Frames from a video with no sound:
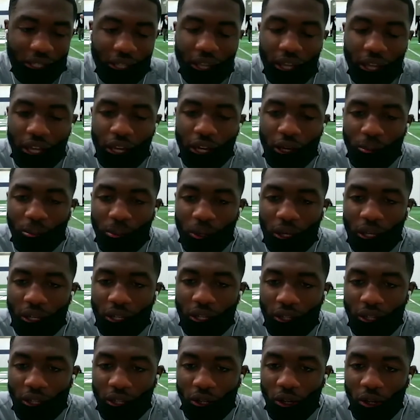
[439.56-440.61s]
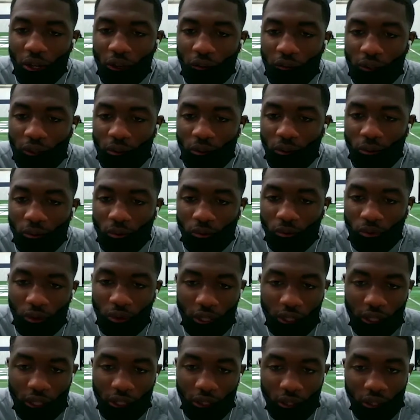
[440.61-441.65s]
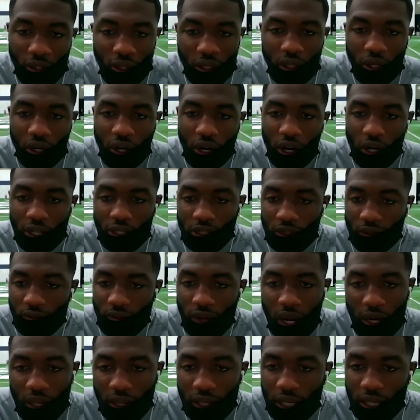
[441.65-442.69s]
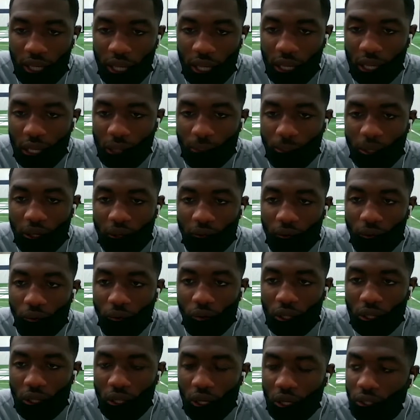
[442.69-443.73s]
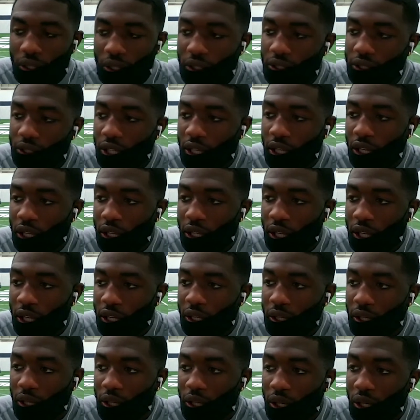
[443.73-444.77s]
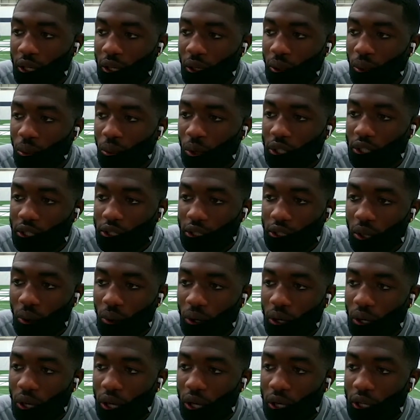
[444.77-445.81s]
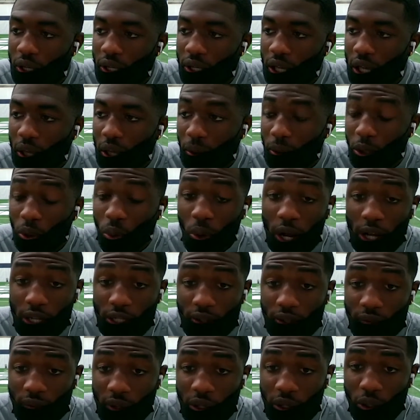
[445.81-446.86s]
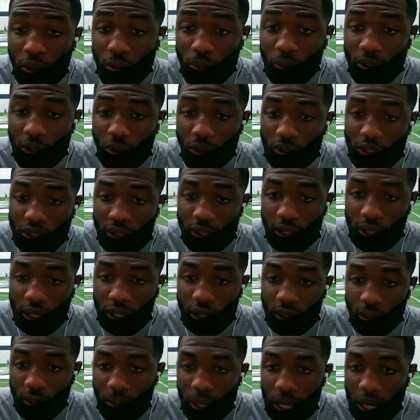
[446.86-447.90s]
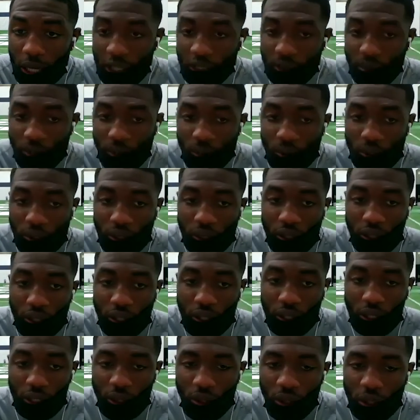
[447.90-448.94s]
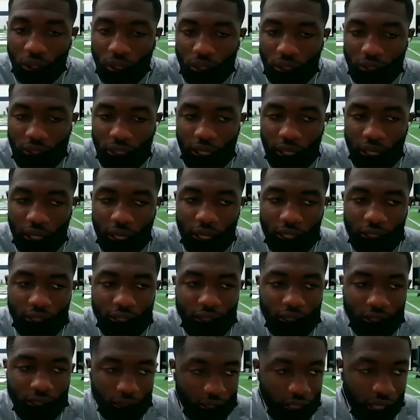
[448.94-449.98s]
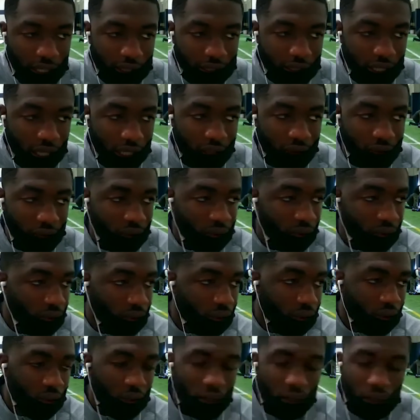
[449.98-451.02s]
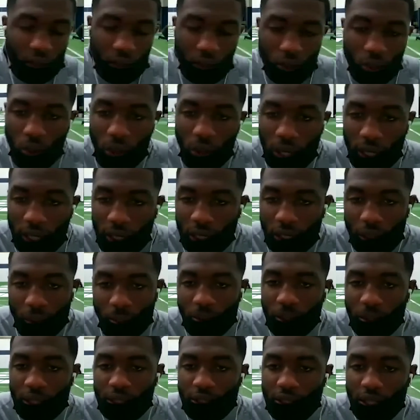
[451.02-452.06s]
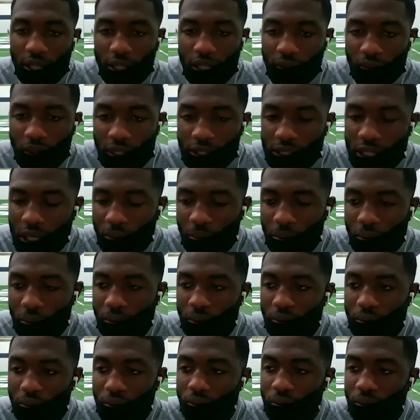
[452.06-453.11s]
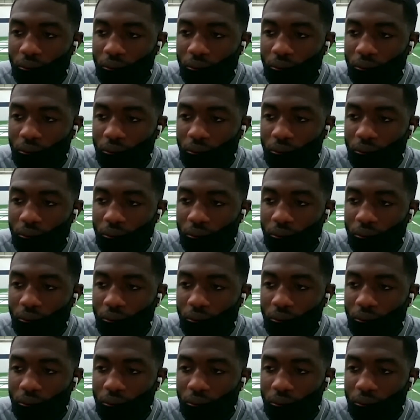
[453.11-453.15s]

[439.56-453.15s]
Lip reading: there, but you know, if you really are a savant of the game and if you really understand like what is going on in the game and you watch film, you don't just look at the box score. You understand that that's not even who I am. That's not even the type of